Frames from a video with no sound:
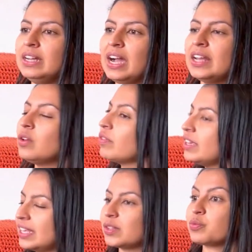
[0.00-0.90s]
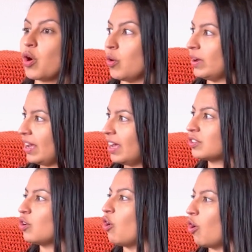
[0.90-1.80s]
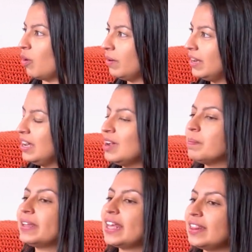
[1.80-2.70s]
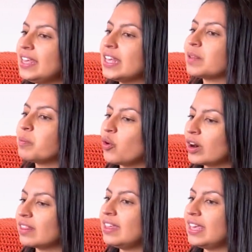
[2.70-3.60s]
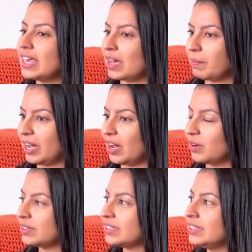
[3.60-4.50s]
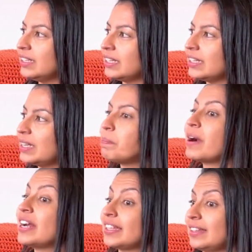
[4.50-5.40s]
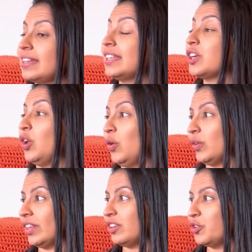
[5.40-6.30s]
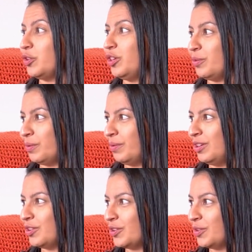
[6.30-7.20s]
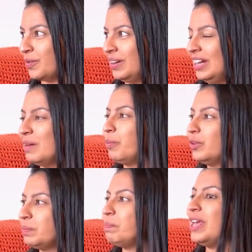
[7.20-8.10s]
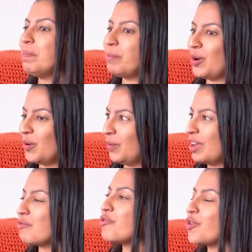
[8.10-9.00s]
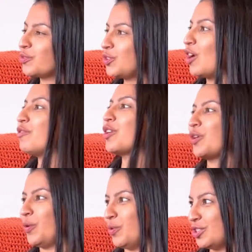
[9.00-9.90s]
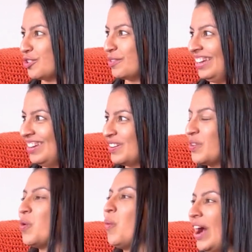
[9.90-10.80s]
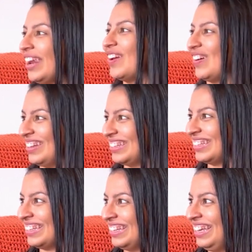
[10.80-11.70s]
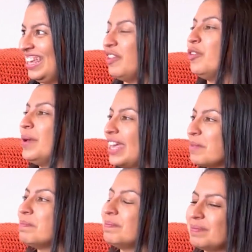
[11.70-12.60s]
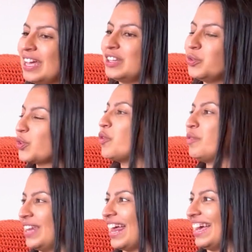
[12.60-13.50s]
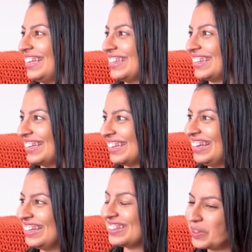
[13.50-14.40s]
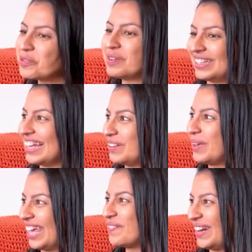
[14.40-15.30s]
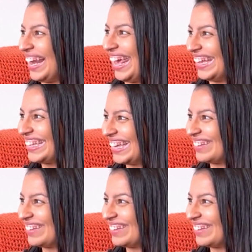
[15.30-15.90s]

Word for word: I don't think it's wrong at all, but I think it's more thinking about the person that is close to you, you know. Put people in front of our culture, you know, why not? If we can do something nice, something that we can relate to,